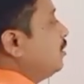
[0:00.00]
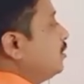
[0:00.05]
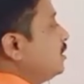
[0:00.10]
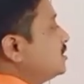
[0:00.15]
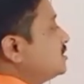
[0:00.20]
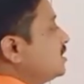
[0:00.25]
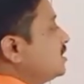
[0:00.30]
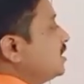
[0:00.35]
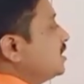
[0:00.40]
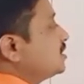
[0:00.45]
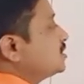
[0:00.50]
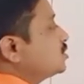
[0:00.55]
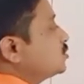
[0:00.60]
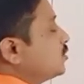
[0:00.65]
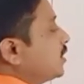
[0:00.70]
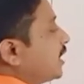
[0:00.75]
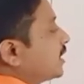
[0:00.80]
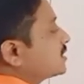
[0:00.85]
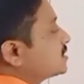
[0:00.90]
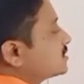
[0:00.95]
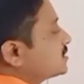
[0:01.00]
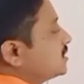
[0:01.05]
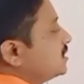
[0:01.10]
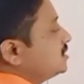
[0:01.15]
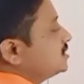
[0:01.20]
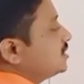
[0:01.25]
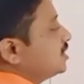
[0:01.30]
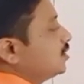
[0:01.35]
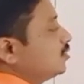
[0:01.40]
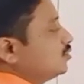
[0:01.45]
is e raised to x
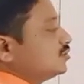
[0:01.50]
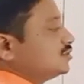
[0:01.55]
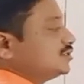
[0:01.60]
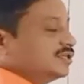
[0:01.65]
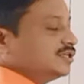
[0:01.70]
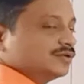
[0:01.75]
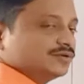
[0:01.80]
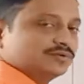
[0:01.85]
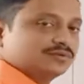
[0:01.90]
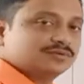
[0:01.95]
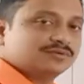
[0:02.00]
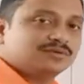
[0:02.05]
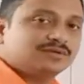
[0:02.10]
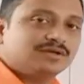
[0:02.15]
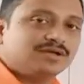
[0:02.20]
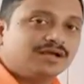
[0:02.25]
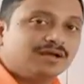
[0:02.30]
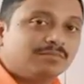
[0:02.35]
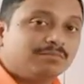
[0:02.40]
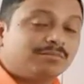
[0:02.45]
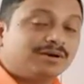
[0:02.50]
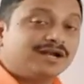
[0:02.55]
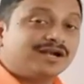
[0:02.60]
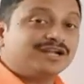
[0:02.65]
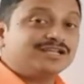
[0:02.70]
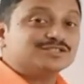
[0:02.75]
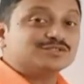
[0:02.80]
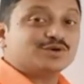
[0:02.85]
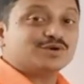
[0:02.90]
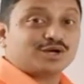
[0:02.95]
is equal to 0. But it
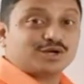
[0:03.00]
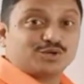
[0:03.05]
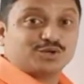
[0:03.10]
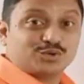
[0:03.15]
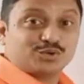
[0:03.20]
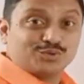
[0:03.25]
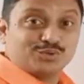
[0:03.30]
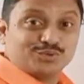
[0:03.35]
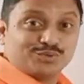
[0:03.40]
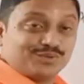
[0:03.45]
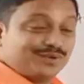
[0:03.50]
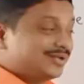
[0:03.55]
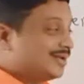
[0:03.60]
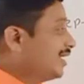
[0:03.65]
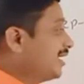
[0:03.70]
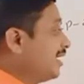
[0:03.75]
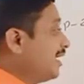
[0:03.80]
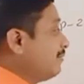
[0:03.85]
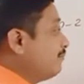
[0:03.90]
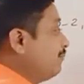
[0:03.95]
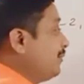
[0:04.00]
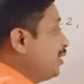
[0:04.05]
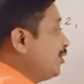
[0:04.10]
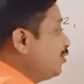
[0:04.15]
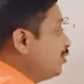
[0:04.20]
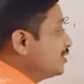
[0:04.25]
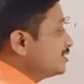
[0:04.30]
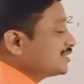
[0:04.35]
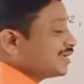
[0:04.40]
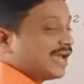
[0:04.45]
is not true,
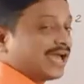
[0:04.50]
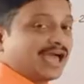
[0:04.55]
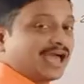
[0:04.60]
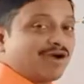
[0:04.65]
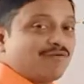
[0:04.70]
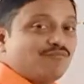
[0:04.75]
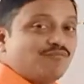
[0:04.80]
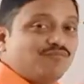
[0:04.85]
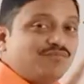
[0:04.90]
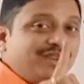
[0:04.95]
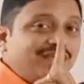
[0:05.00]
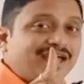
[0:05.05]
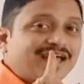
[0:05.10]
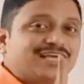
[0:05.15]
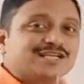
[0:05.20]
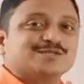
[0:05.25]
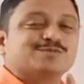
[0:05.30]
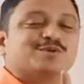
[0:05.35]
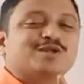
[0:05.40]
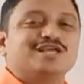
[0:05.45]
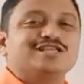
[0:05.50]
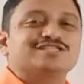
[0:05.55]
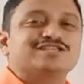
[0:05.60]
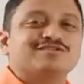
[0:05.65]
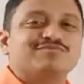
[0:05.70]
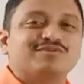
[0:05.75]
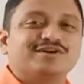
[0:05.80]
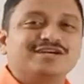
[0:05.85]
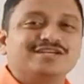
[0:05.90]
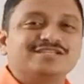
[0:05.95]
because every exponential
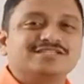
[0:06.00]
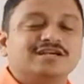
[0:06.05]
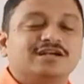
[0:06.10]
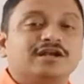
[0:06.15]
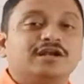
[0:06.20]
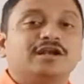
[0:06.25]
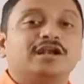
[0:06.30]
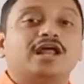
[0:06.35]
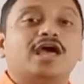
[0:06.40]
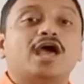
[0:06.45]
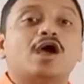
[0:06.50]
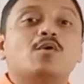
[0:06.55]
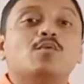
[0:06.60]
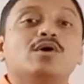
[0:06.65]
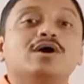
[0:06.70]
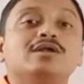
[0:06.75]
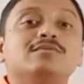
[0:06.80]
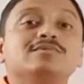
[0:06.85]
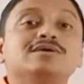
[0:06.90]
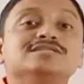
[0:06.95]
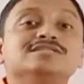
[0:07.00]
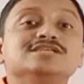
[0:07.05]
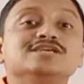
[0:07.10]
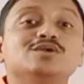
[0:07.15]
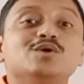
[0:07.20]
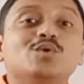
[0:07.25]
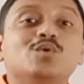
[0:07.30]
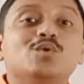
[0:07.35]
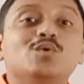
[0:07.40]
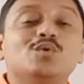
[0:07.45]
function never be
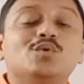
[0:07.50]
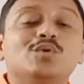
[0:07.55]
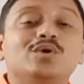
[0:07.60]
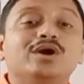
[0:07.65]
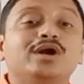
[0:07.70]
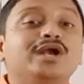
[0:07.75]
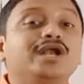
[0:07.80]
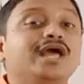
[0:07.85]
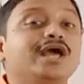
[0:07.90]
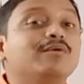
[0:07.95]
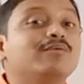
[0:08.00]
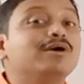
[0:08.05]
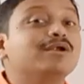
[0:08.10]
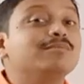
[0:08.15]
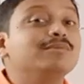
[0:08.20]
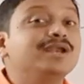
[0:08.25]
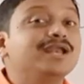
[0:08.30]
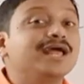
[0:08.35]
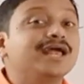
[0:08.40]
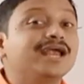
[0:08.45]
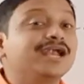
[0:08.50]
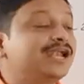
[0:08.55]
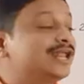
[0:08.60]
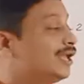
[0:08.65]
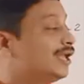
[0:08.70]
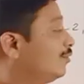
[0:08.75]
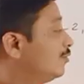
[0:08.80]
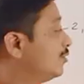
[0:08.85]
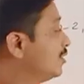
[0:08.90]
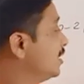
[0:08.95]
0, never be
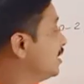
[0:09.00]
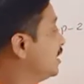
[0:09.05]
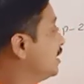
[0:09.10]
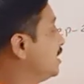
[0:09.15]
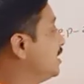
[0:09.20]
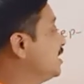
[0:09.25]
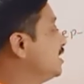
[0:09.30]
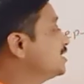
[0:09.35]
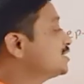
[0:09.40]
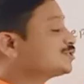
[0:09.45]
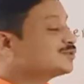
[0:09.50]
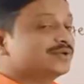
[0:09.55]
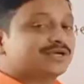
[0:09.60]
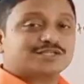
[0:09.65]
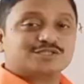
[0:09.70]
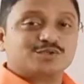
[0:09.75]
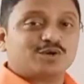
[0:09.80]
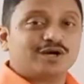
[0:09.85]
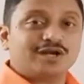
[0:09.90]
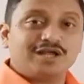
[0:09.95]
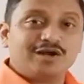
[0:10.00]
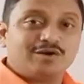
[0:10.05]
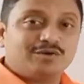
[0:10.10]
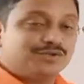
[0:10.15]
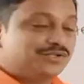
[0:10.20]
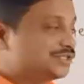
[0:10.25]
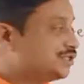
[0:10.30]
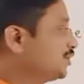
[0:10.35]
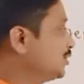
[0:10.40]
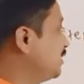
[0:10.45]
negative. E raised to x not equal to
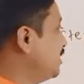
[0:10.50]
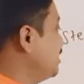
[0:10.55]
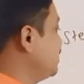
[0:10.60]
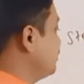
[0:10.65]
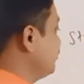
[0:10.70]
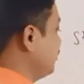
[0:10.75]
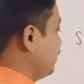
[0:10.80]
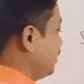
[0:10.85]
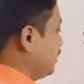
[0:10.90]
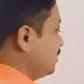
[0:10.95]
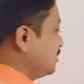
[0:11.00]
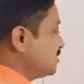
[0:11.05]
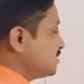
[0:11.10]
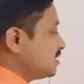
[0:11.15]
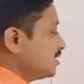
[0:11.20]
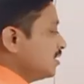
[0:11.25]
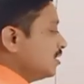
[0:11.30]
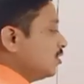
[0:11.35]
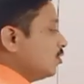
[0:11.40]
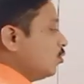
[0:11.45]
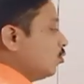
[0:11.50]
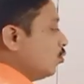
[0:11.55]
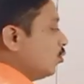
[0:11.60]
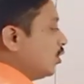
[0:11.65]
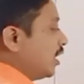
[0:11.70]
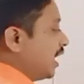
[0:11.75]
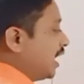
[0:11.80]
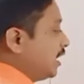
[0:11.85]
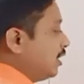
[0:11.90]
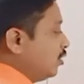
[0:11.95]
0. It means
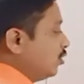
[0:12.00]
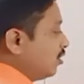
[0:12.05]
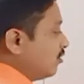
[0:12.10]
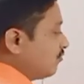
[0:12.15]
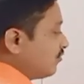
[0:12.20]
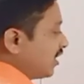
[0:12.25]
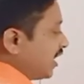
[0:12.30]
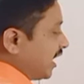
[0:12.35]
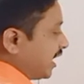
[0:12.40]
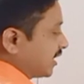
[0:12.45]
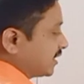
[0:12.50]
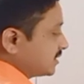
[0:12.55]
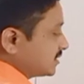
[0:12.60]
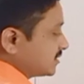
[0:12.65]
value of x